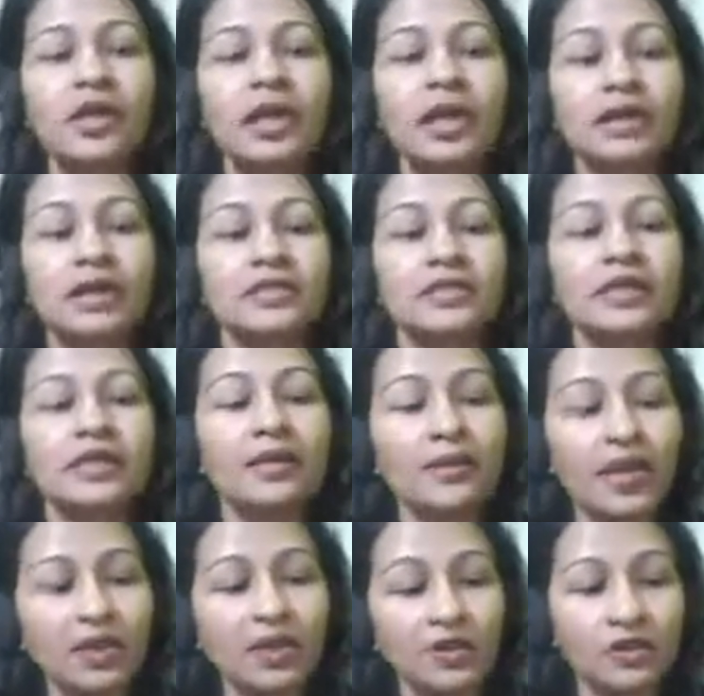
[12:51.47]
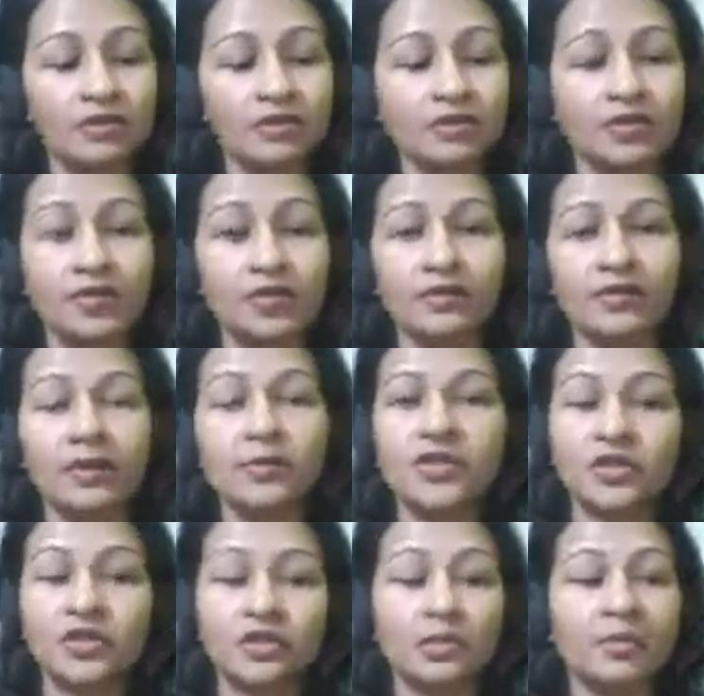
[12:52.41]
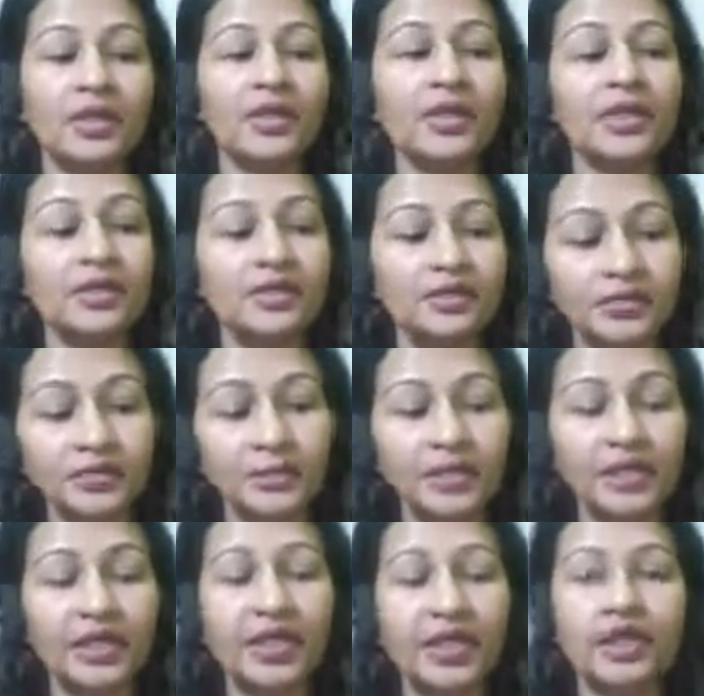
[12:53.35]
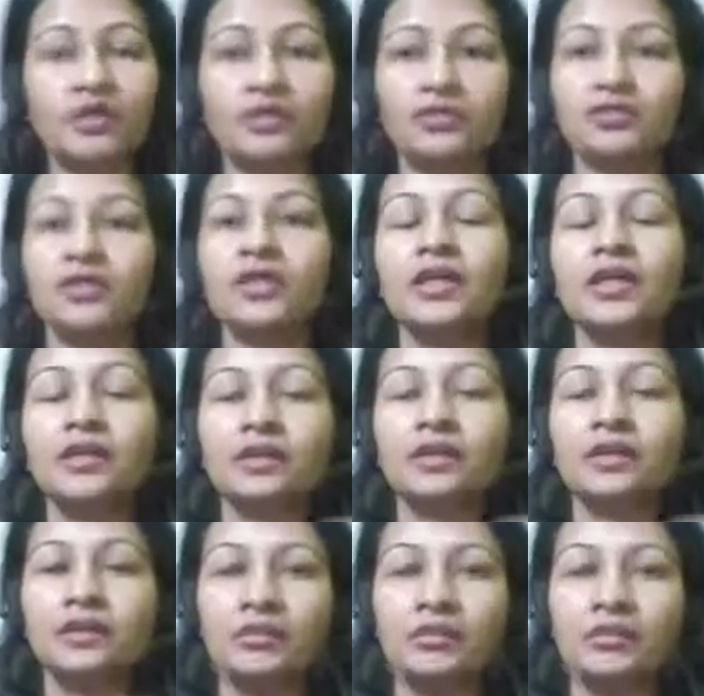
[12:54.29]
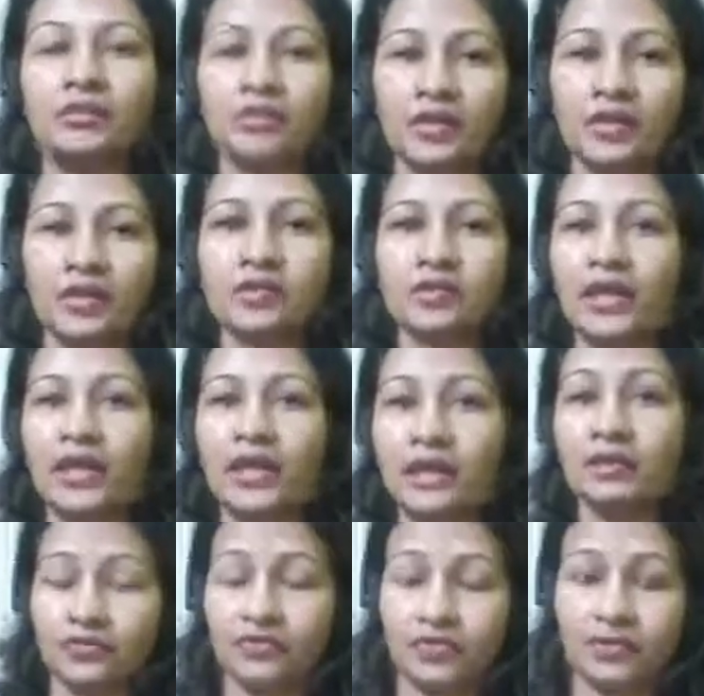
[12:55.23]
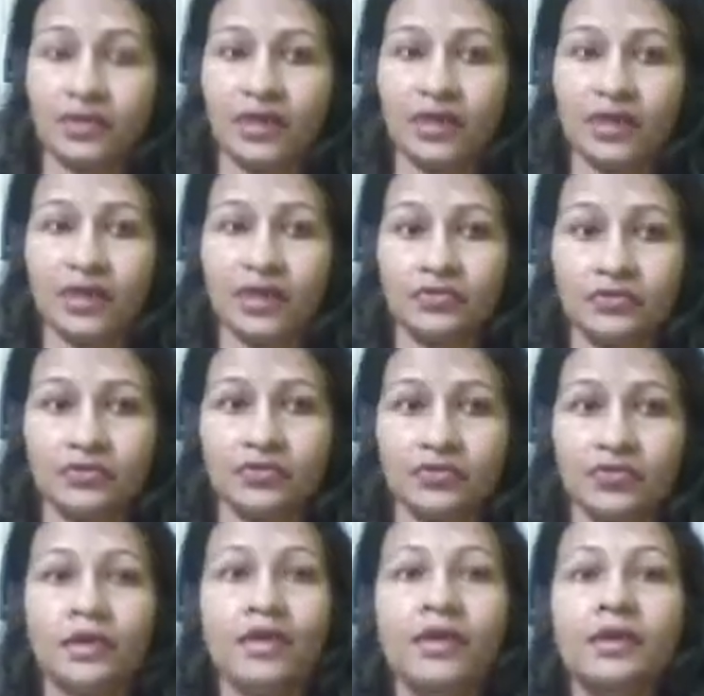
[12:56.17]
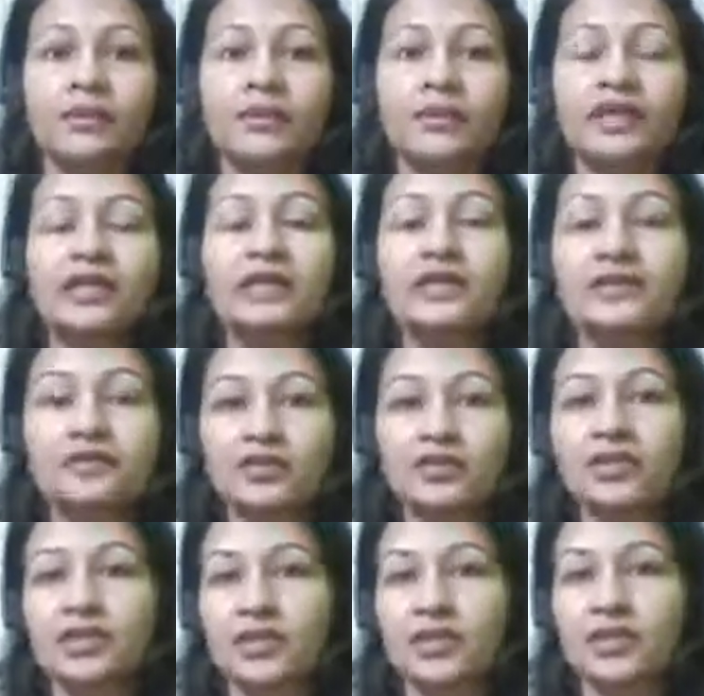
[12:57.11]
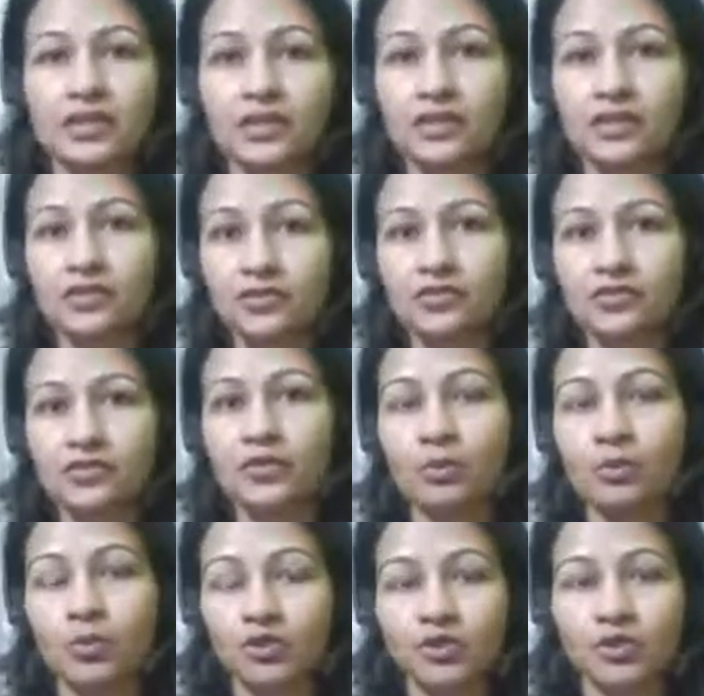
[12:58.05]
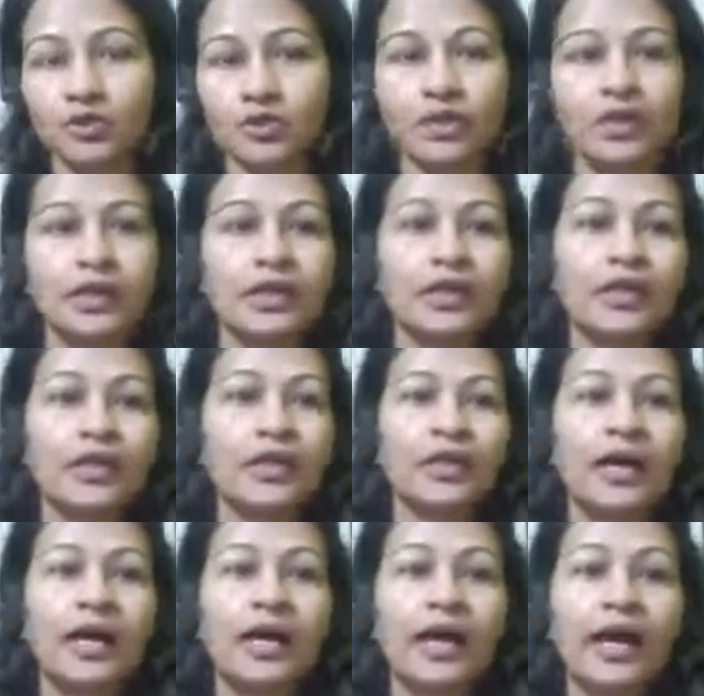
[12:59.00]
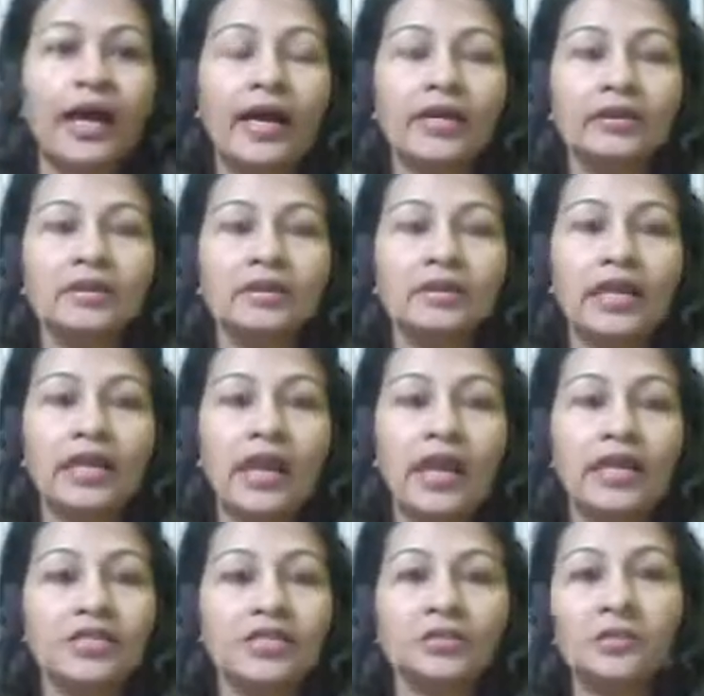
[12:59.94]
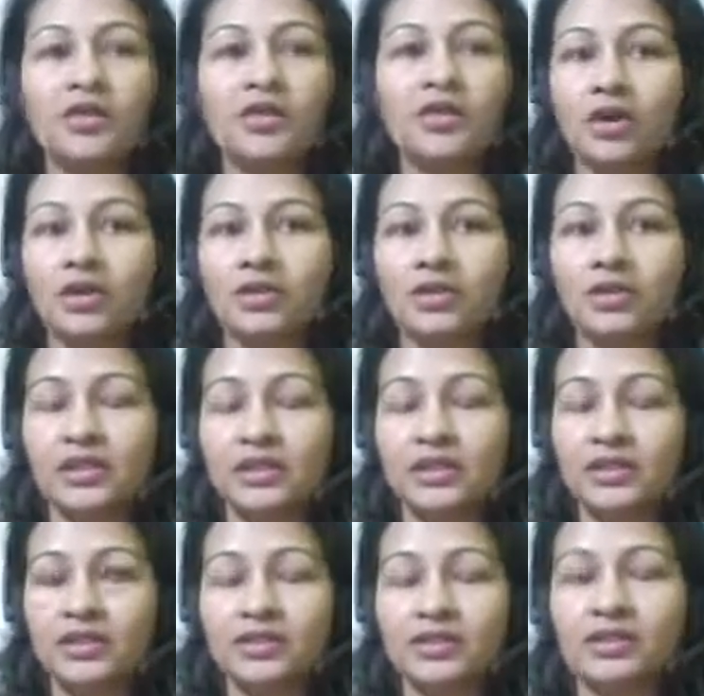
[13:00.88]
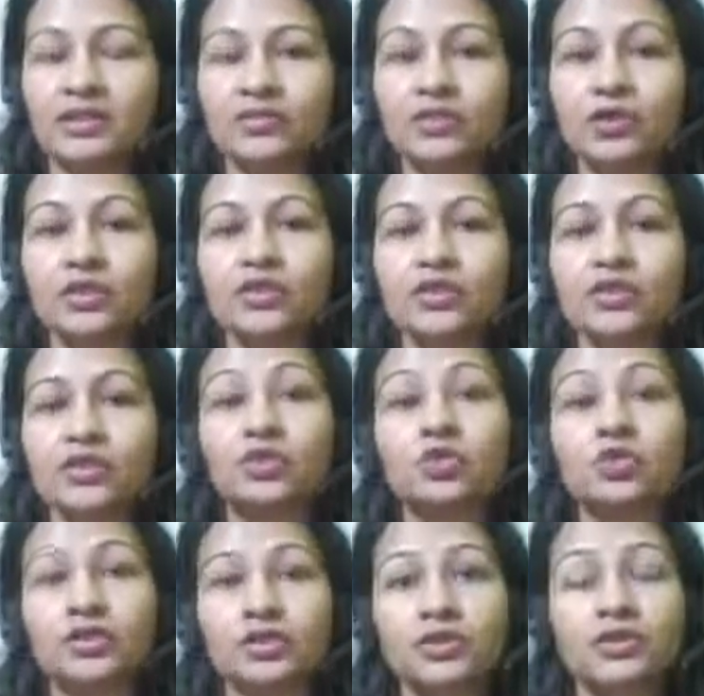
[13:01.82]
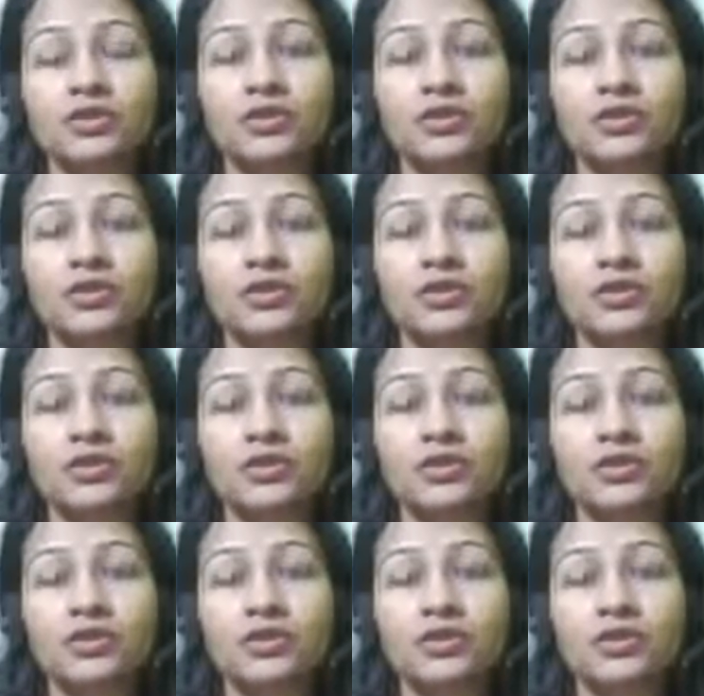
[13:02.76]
and the same kind you're receiving, but you're making a different meaning out of it, and the friend is making a different meaning out of it, meaning different instances of emotion. And the last but not the least is, of course, the social